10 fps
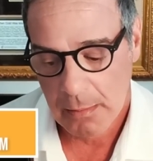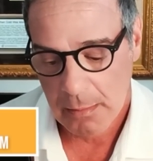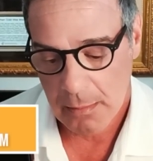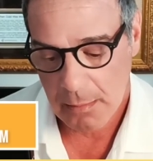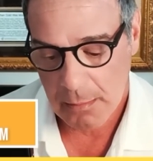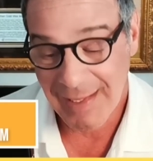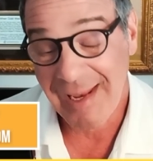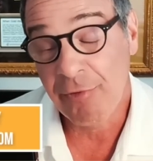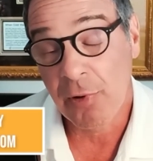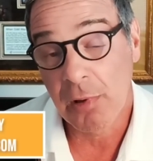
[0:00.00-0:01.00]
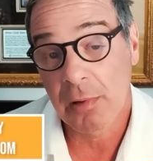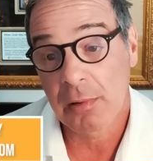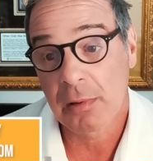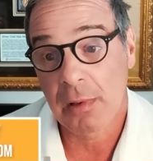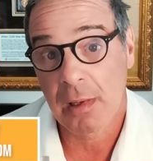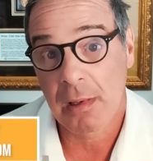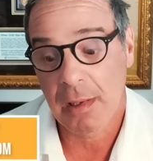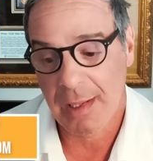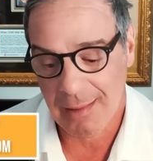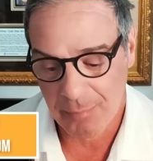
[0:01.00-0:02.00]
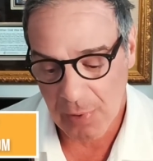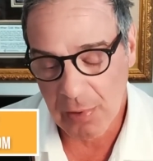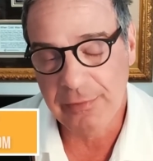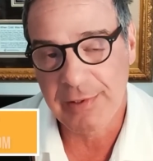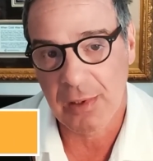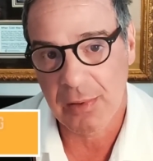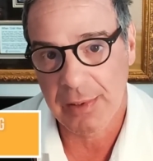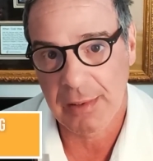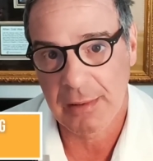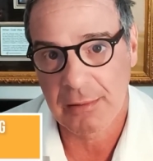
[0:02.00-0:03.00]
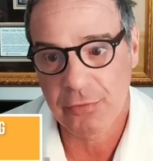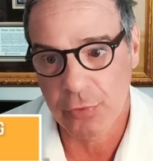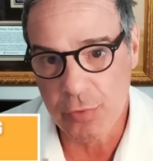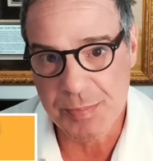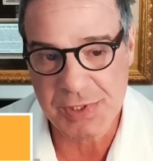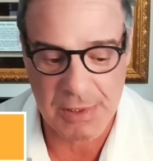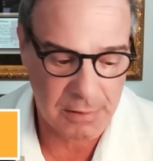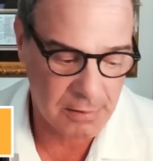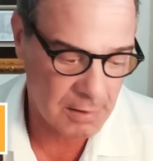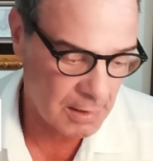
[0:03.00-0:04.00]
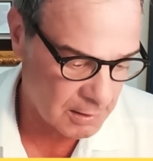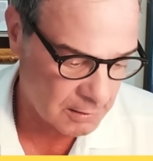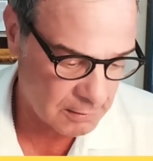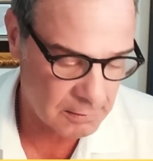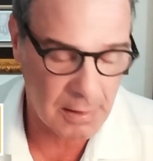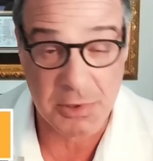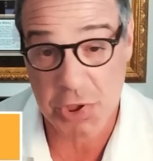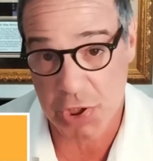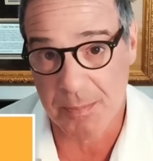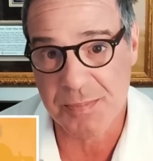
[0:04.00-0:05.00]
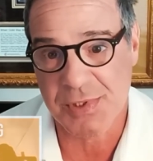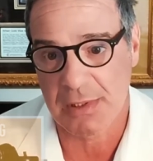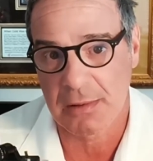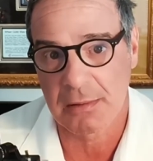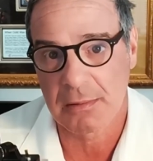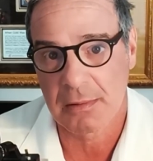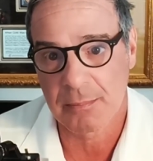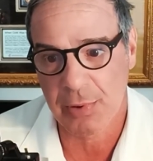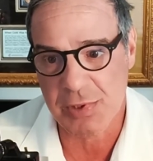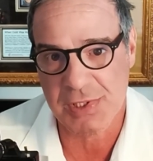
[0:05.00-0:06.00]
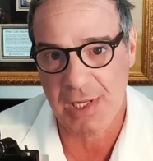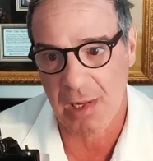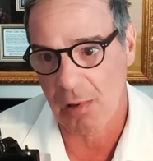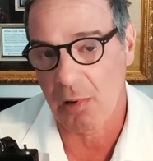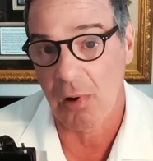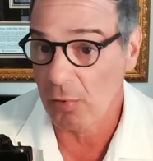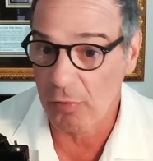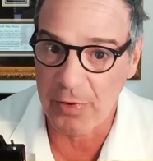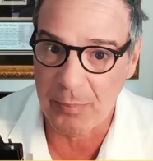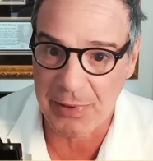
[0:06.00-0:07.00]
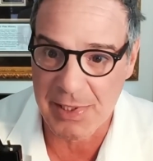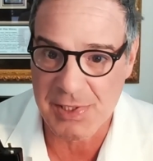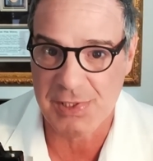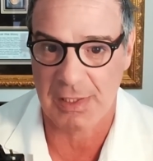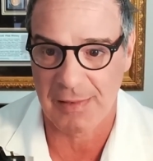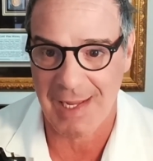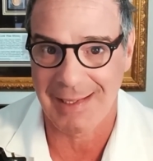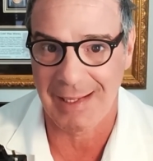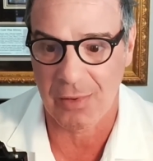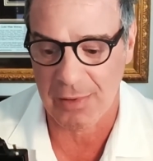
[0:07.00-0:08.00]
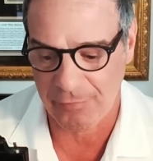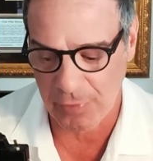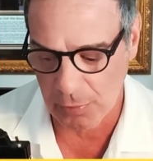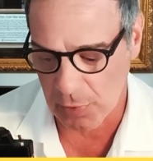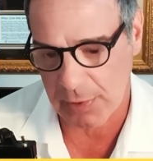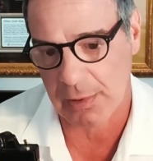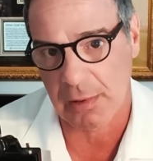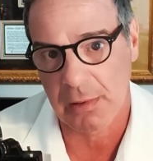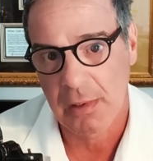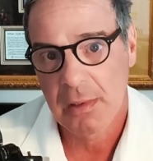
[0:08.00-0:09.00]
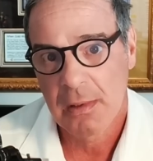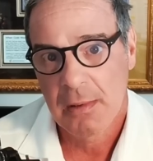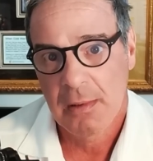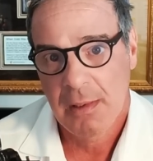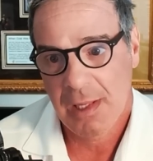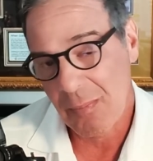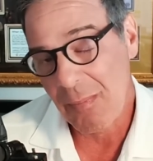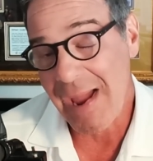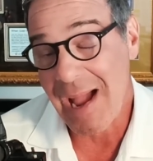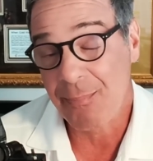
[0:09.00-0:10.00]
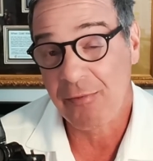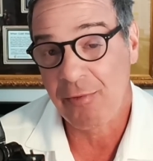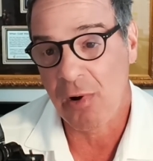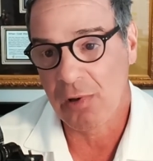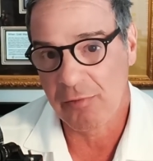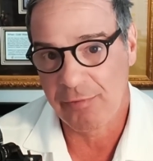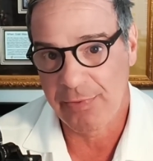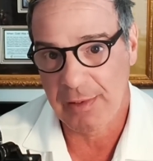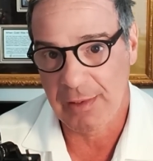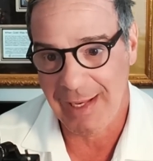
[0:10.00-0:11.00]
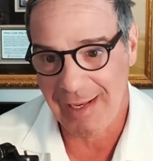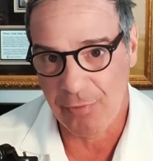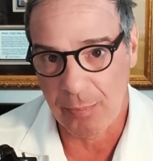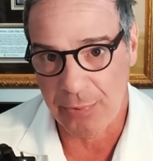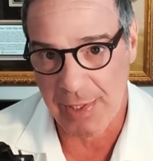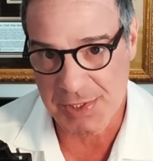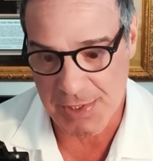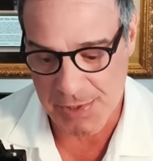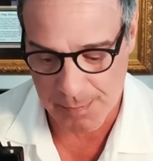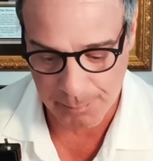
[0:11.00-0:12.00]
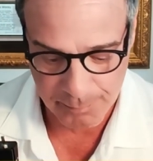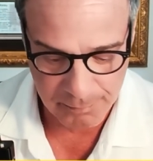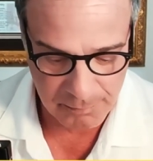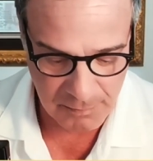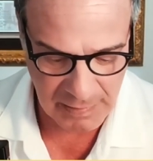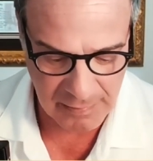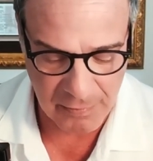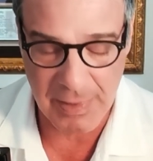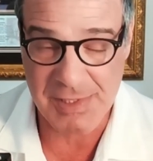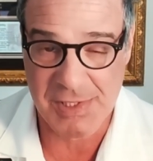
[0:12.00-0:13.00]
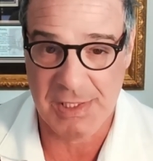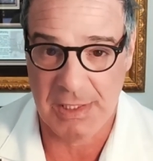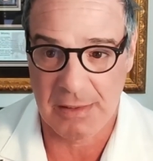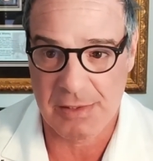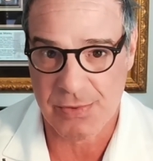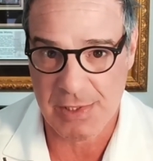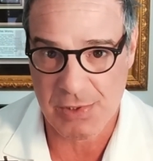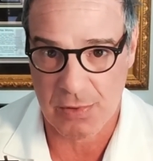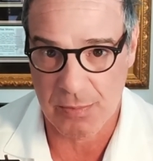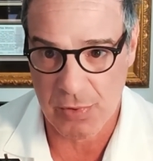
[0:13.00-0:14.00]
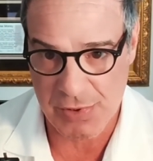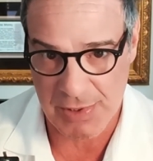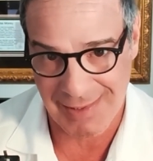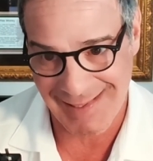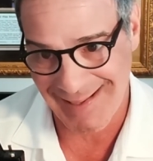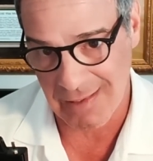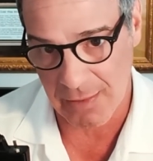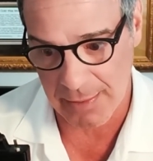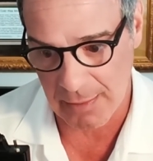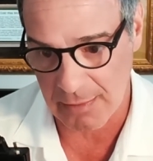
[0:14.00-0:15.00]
naval and military troops and ships and personnel all over the place in that area. If you look at a map of all of the naval presence in the Red Sea and the Straits of Hormuz and in that area,